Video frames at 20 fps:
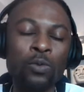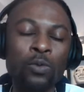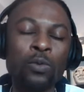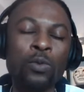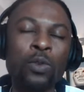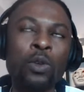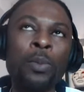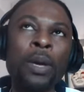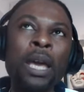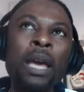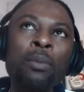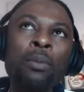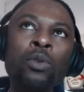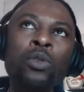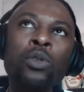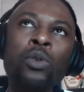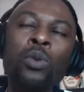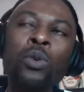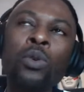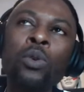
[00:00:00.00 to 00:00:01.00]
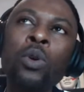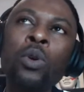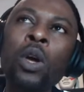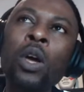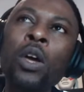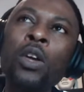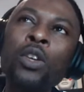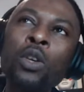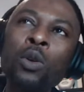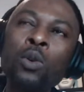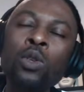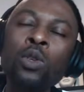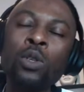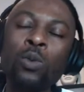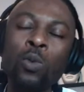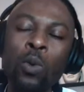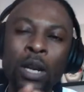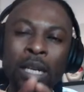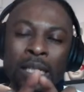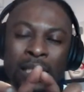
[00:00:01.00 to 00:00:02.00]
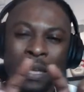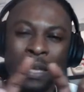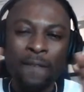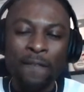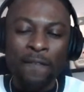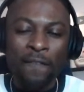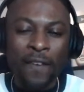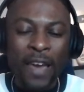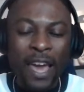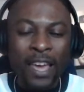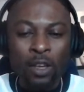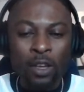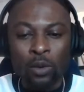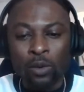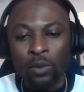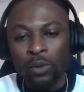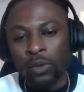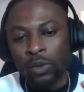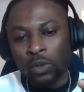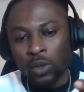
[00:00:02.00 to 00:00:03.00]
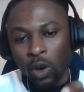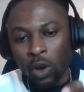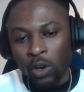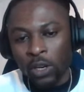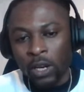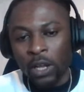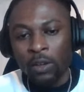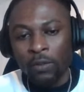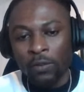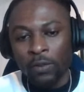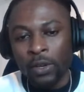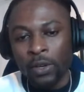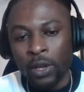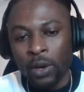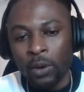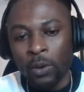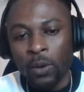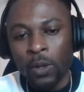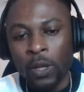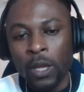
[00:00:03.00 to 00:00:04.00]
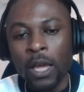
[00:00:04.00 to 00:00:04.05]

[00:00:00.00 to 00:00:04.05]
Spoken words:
to be able to use what they say fair use under your video,